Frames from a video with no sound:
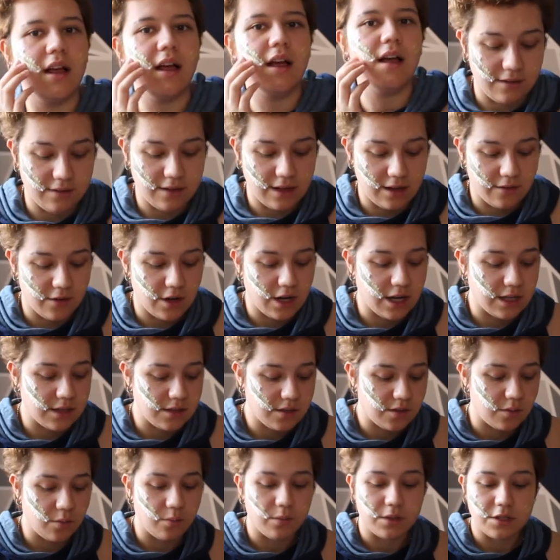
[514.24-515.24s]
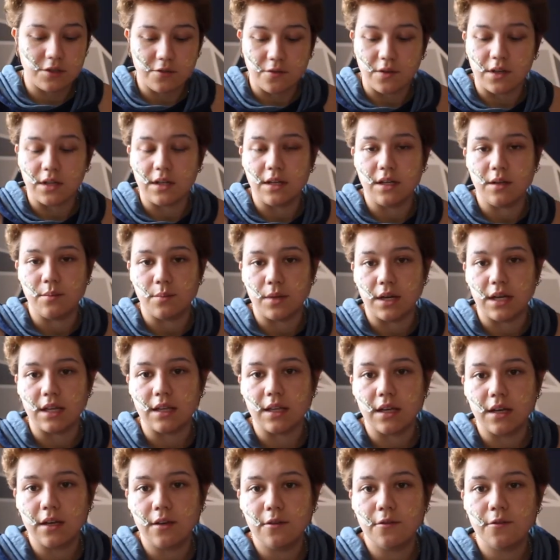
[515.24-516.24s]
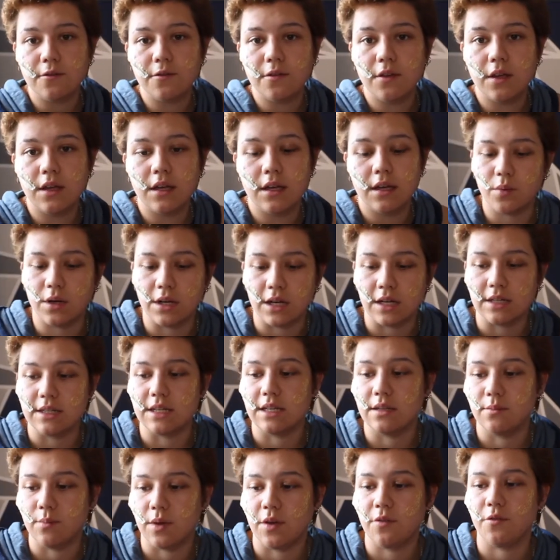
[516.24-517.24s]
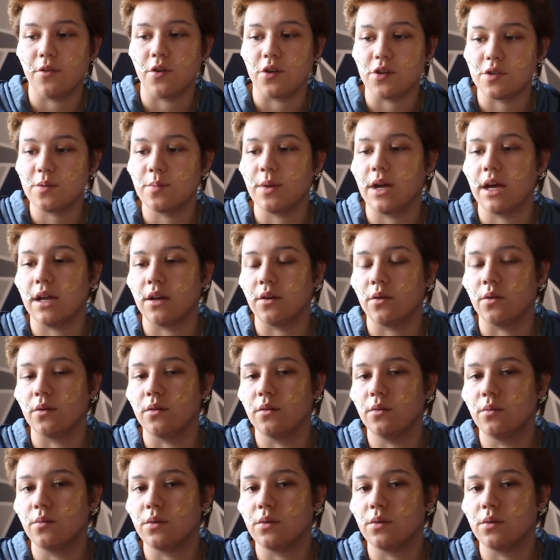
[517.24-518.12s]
I never had so much fun in my life when I did my first panel,